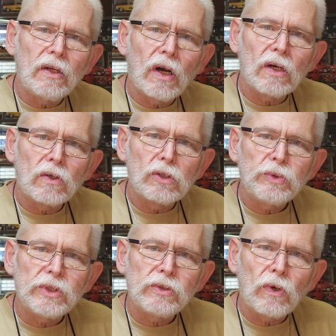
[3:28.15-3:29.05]
our
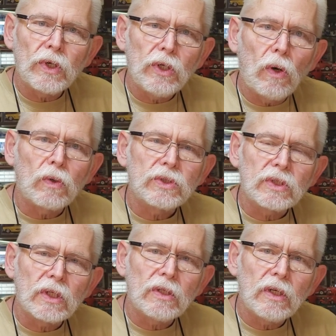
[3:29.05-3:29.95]
grocery store Yokes
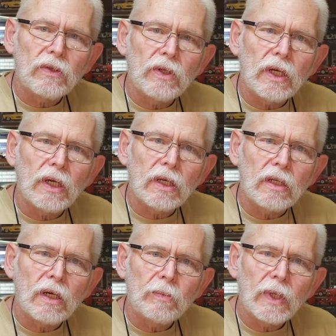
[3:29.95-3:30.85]
the other day,
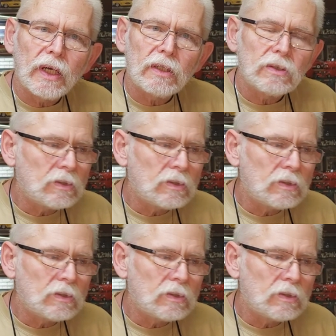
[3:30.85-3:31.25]
and I'm like,